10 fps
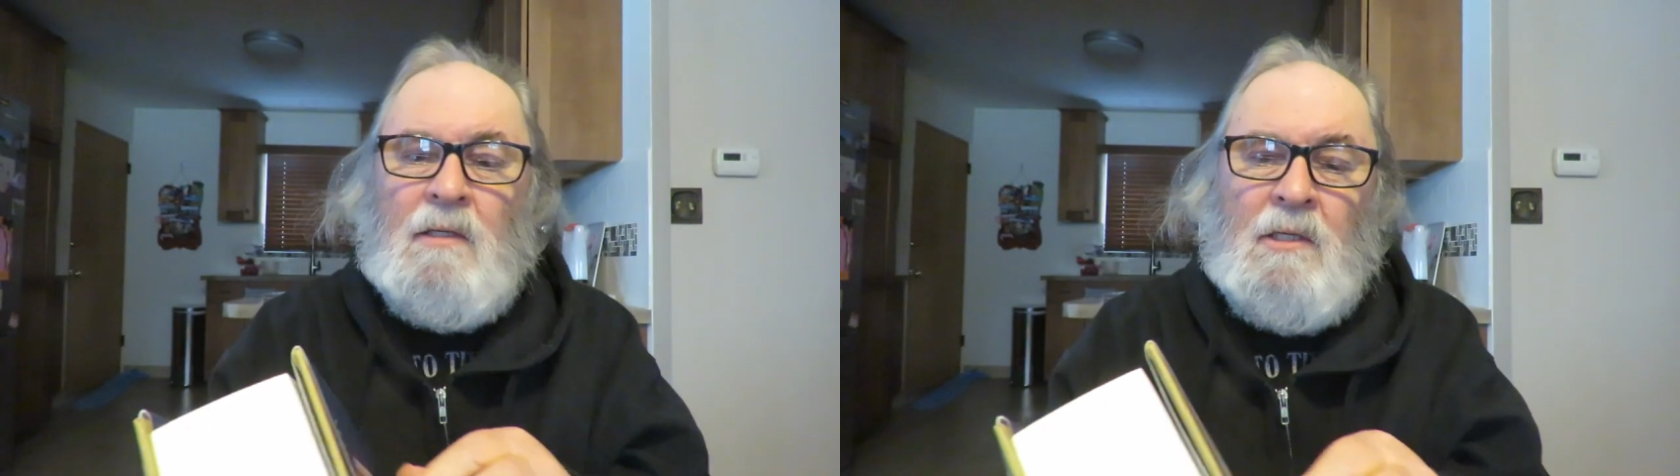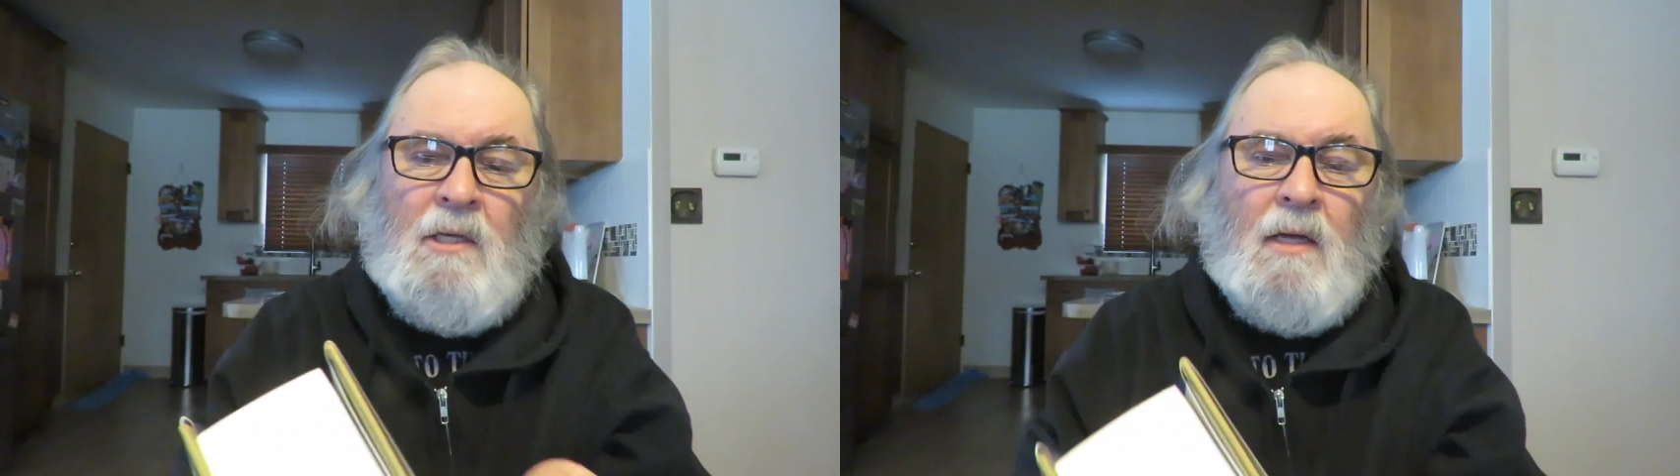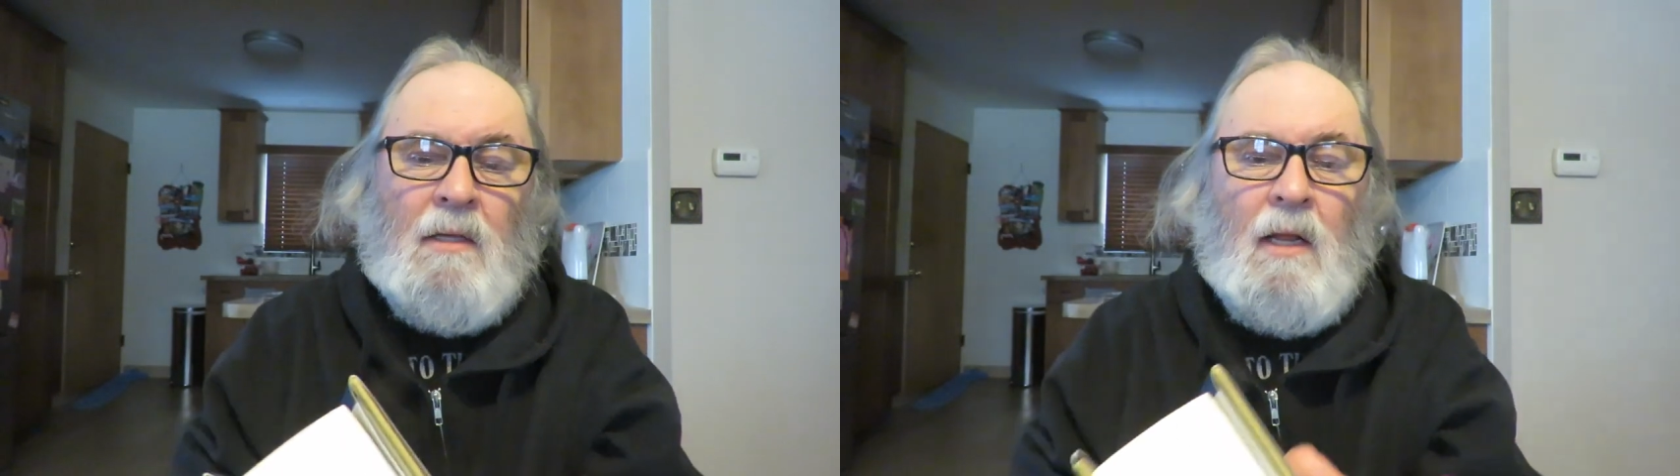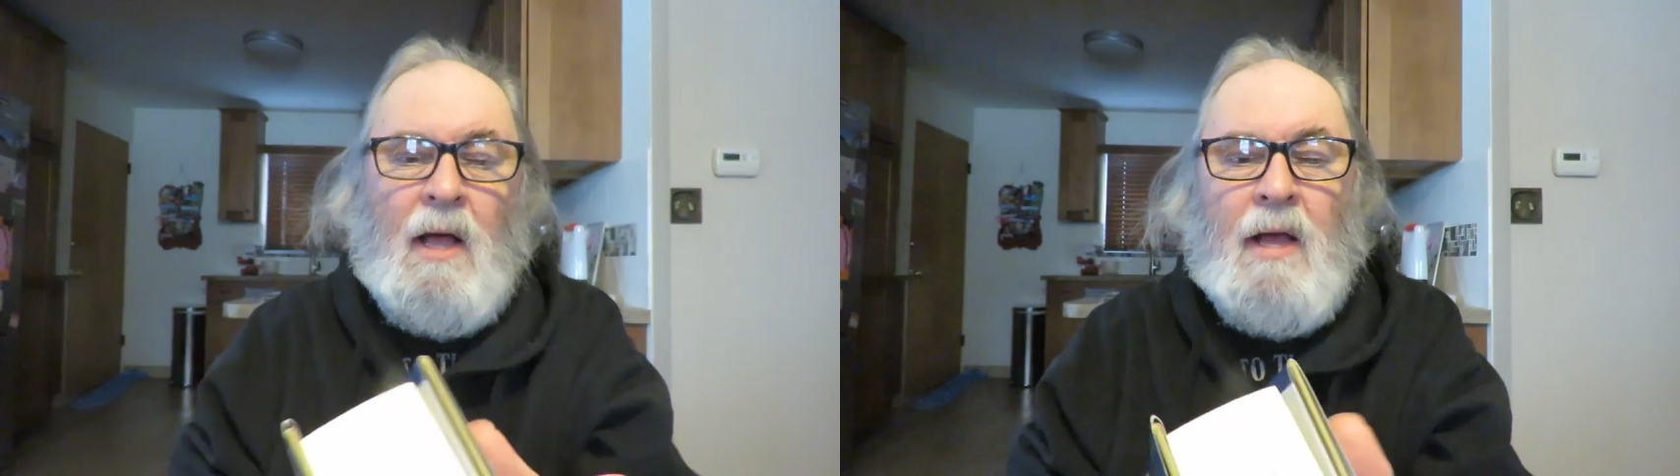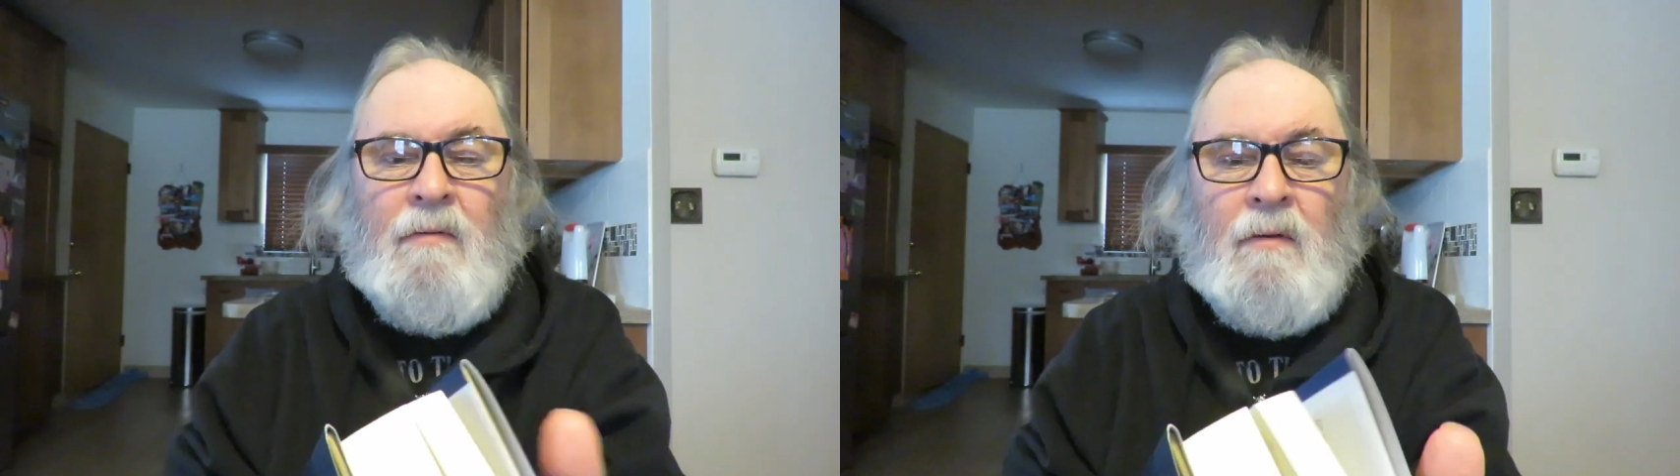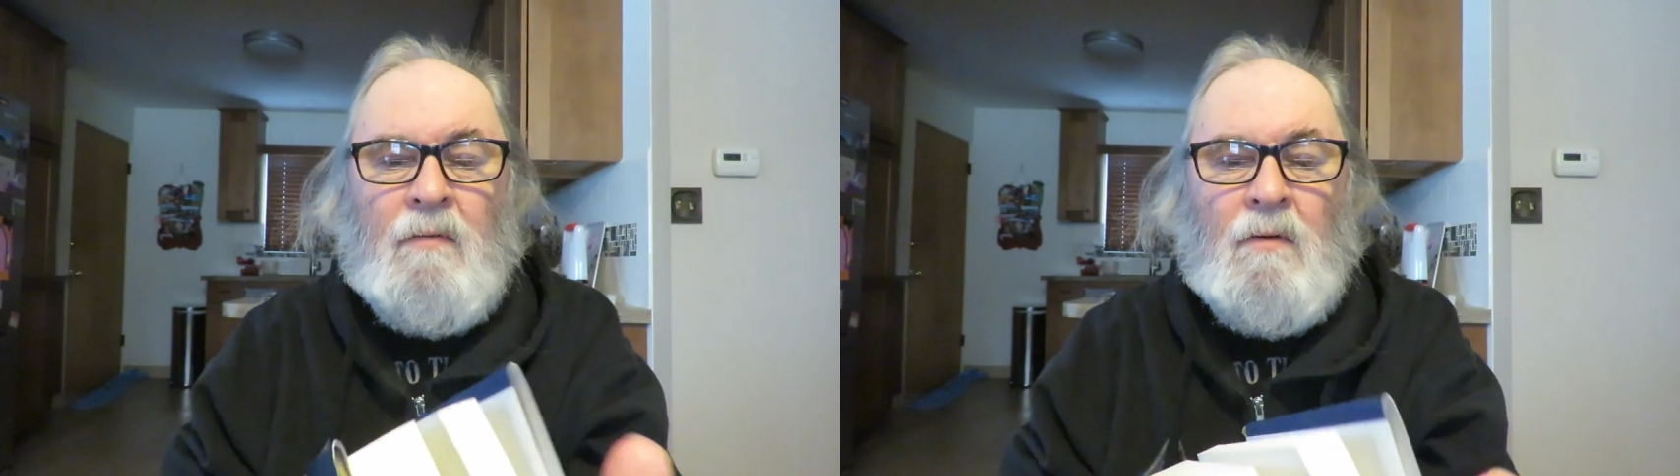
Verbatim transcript: This is on the life of